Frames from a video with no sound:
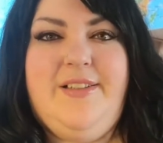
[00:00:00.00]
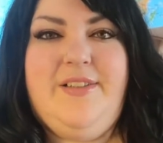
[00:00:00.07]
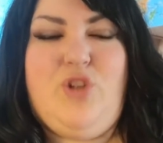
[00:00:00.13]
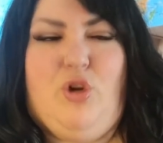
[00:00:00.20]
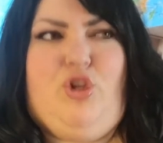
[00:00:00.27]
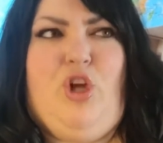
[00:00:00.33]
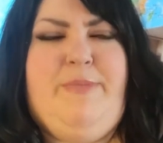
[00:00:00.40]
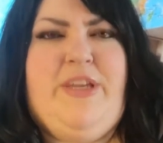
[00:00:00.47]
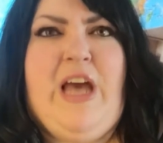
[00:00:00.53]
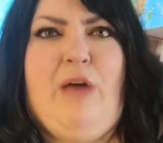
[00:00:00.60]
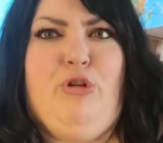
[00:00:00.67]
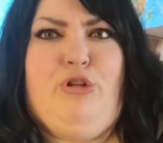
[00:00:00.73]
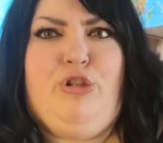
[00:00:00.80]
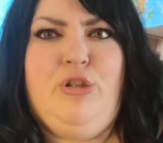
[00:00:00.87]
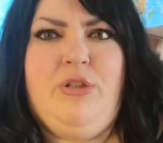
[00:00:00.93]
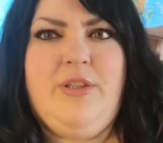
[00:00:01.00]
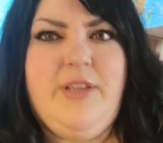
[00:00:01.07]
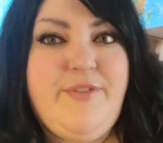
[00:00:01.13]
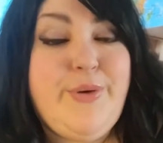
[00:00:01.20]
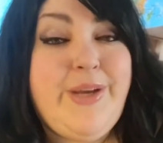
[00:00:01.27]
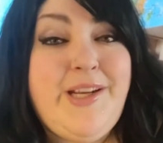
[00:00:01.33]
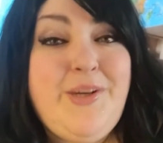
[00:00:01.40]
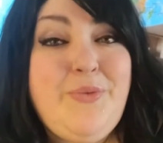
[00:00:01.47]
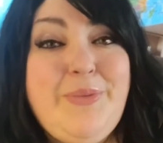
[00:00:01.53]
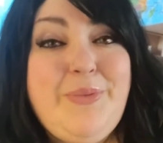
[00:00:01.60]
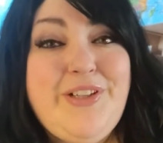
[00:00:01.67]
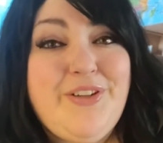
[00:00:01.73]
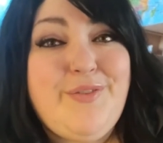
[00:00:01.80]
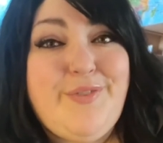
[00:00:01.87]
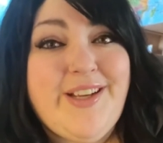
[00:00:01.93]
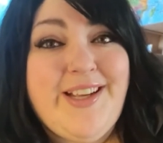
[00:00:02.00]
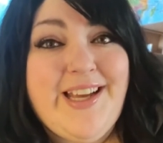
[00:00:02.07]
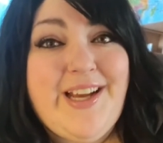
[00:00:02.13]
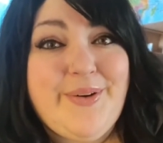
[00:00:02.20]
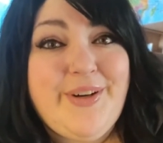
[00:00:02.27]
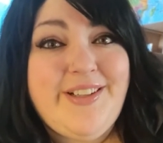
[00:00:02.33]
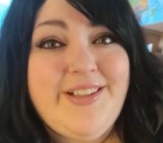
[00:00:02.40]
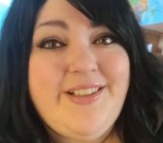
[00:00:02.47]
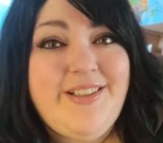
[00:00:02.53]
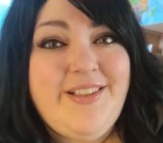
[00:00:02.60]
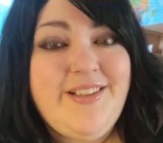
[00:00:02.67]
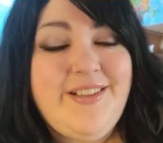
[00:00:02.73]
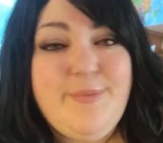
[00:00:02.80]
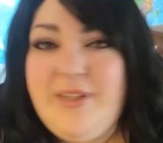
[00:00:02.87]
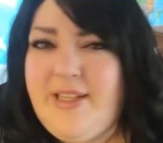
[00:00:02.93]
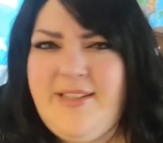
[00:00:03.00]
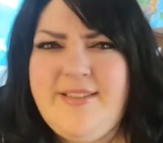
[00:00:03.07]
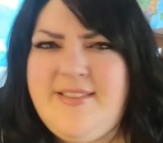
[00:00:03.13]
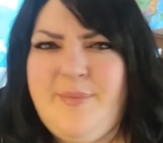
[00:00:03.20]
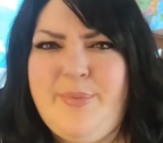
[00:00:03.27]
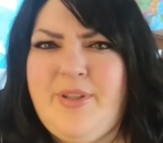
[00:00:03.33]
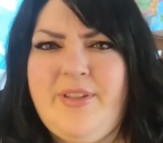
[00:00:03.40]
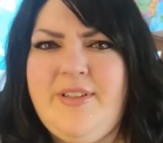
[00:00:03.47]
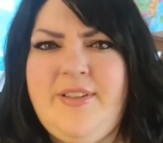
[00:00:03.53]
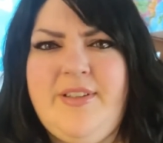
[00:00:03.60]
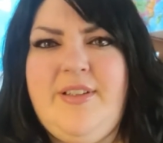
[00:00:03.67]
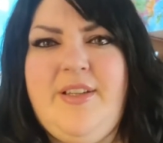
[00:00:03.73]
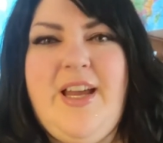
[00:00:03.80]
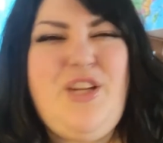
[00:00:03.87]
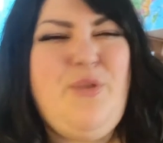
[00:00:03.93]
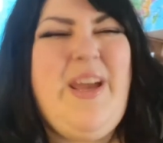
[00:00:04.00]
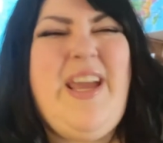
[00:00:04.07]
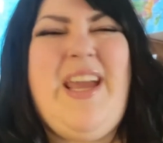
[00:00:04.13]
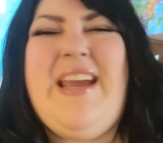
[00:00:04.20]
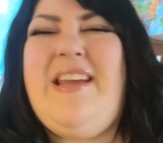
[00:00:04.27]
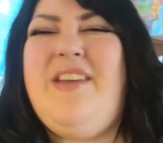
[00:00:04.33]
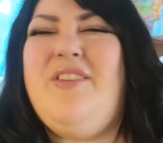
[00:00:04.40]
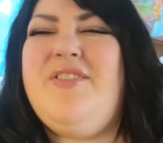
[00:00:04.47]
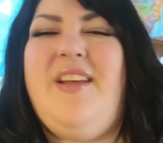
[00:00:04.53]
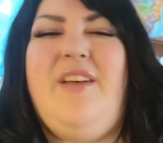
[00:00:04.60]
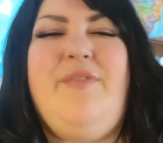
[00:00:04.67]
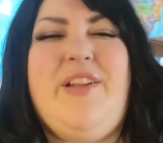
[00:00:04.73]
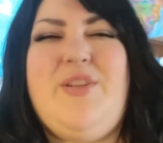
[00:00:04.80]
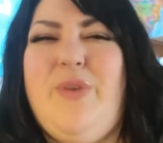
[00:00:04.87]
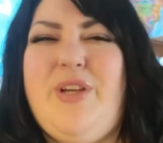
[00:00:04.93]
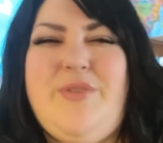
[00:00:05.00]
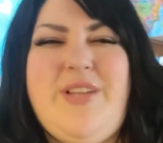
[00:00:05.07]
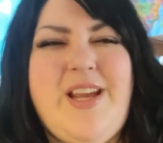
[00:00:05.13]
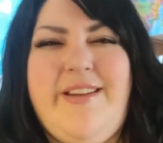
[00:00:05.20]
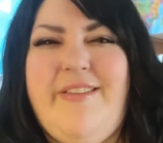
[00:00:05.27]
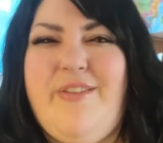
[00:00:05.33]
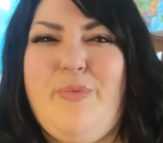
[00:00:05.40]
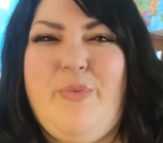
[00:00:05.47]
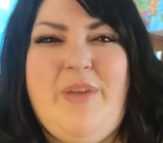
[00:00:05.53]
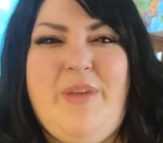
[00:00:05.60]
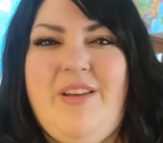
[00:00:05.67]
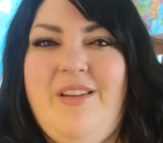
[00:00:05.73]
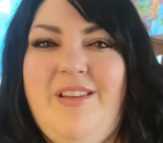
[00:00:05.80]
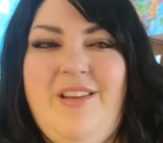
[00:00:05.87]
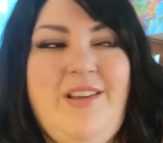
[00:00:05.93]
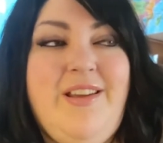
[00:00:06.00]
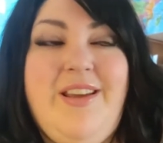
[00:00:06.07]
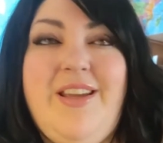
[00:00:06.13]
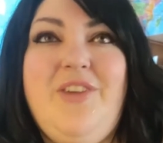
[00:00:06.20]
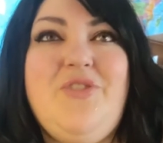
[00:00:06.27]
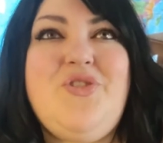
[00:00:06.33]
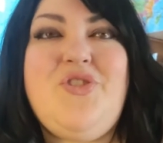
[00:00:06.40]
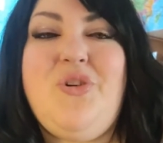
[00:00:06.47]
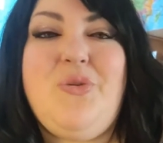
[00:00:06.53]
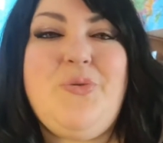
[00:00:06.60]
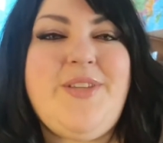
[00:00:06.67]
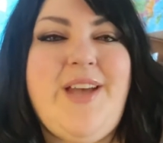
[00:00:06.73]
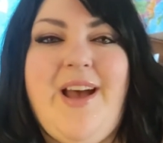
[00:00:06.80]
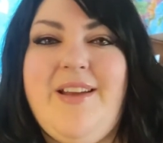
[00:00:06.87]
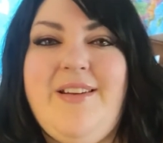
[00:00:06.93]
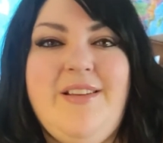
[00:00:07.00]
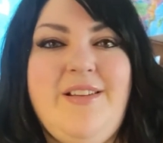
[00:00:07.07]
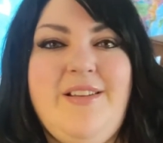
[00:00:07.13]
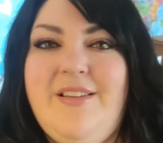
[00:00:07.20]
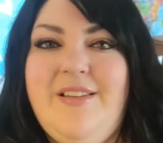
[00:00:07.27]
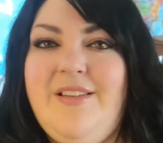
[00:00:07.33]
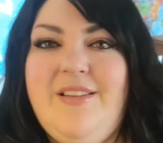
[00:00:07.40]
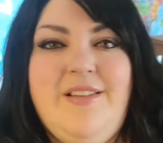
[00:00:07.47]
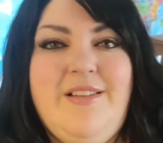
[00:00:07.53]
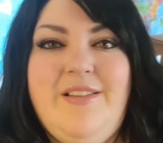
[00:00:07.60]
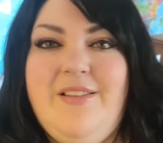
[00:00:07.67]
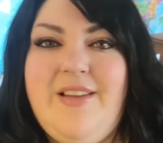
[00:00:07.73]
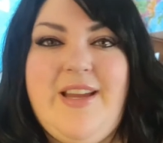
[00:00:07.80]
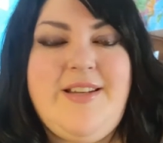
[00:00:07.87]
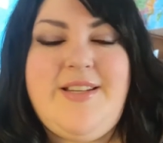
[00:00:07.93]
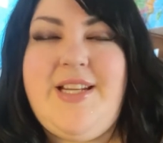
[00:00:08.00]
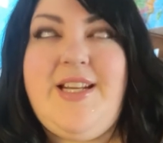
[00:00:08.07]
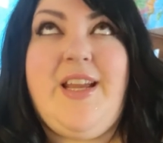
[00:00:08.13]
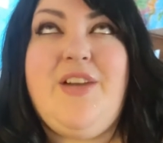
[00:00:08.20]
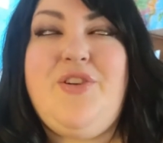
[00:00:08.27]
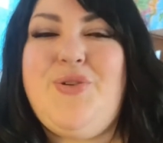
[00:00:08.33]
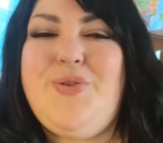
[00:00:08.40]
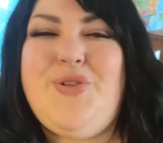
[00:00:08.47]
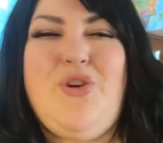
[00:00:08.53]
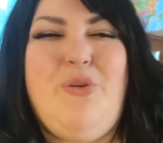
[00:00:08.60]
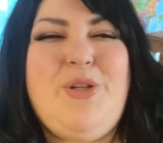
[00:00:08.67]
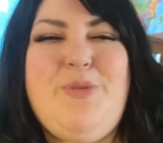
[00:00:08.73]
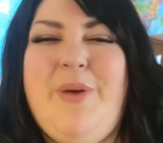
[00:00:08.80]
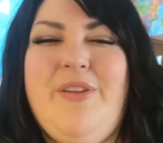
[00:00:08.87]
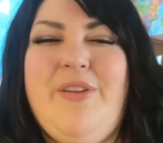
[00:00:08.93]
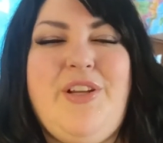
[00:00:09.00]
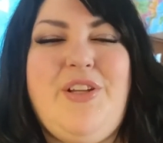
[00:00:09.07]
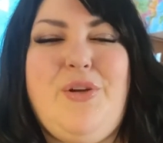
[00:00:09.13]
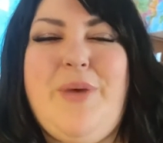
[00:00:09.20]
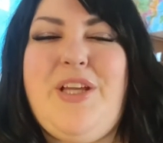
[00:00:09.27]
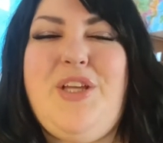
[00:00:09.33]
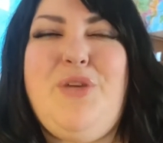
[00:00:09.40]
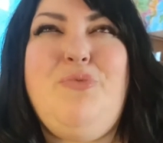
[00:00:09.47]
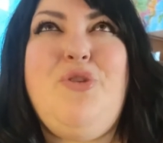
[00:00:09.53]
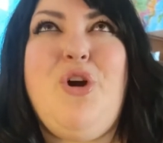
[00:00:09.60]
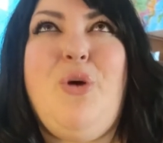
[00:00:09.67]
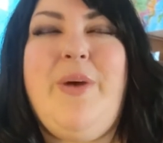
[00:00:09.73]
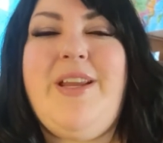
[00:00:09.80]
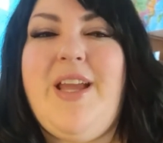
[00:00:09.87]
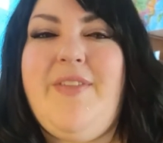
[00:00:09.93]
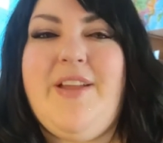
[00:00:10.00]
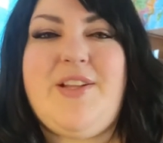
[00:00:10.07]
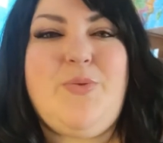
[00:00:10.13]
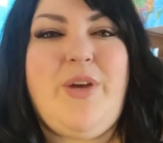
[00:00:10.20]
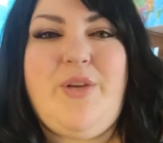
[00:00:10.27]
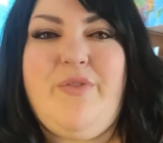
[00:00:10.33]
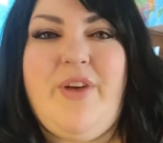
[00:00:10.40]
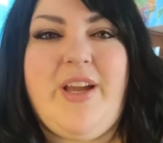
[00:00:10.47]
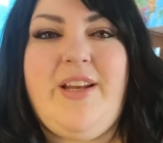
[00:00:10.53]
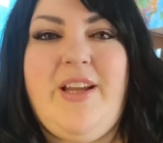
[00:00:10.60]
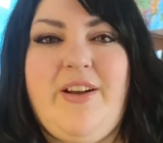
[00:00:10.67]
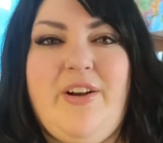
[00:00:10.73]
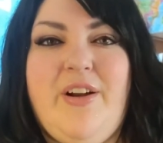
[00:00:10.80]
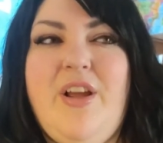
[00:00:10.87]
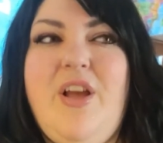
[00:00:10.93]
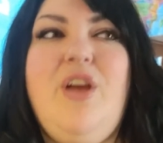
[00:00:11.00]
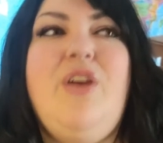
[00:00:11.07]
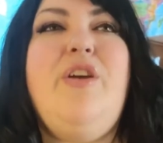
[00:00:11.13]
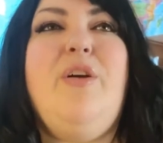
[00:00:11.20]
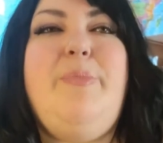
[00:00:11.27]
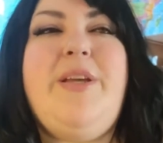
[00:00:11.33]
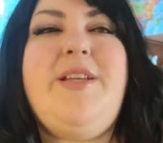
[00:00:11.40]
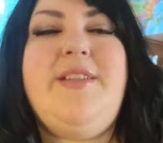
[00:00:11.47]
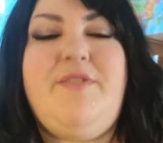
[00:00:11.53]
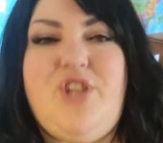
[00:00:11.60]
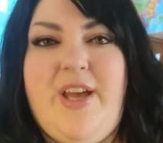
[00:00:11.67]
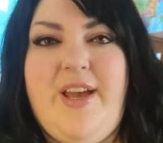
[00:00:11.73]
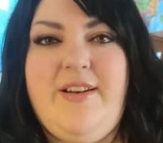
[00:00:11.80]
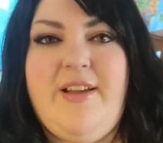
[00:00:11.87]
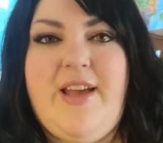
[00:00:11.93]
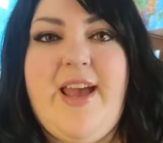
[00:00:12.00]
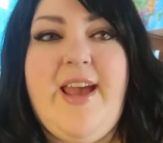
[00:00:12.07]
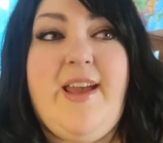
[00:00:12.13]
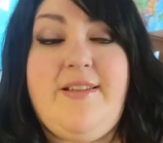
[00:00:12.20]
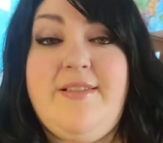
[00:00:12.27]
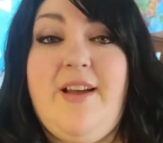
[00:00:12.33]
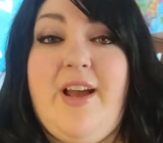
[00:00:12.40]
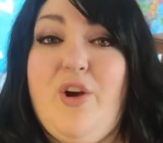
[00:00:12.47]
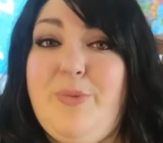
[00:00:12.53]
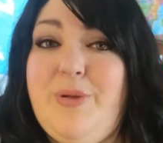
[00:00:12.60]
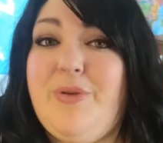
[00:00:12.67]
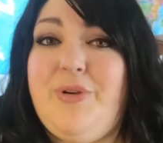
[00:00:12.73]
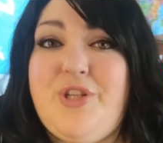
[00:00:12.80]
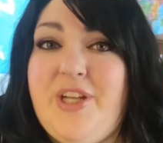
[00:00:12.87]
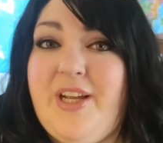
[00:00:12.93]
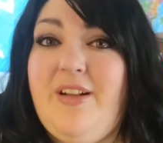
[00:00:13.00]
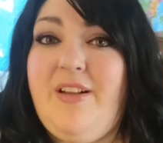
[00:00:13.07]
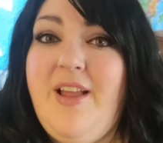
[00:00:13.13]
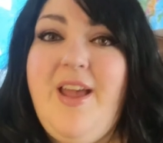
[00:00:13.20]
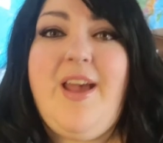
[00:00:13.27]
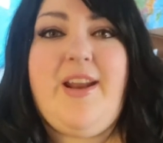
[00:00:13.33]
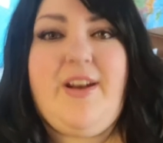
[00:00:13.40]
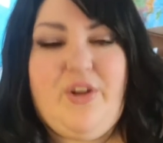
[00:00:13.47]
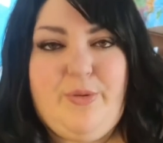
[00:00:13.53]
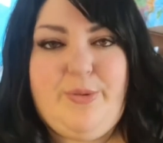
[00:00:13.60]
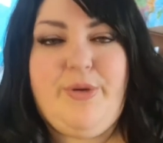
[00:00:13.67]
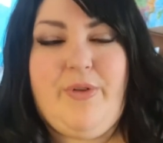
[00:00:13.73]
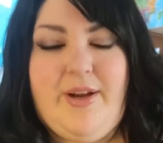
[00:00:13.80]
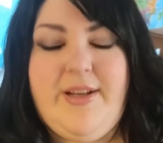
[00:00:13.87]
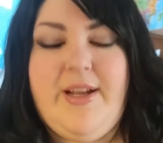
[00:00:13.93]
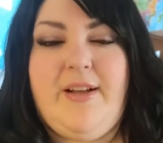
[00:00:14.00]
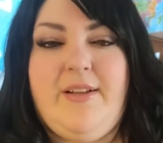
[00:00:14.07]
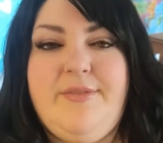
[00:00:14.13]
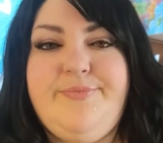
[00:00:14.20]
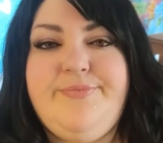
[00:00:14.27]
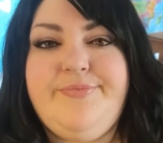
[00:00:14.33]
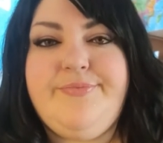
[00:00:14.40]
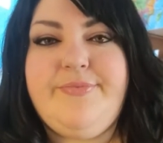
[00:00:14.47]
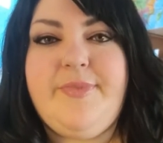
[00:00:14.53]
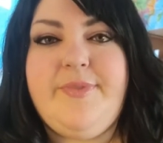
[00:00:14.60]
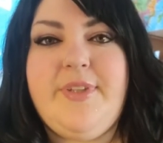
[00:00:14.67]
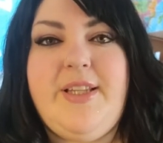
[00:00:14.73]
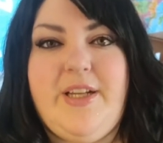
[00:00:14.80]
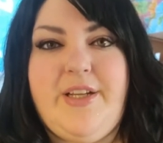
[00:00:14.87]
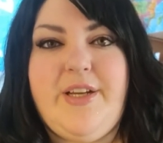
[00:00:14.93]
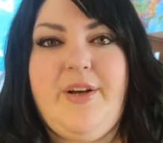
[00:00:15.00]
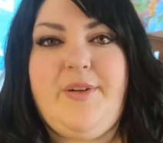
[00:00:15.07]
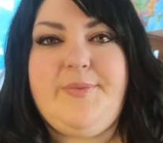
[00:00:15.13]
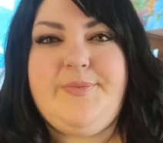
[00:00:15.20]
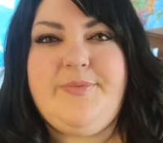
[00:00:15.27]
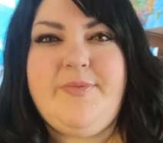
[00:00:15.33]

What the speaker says: Don't call me coward. If you hit a woman, you're a fucking coward. Plain and simple. And you hate yourself. That's why you take it out on women. You're so sad. And Dee Dee can do so much better than you, and you know it, and that's why you fucking hit her. You're a piece of shit. And I hope you go to jail, and I hope you rot in hell. There you go.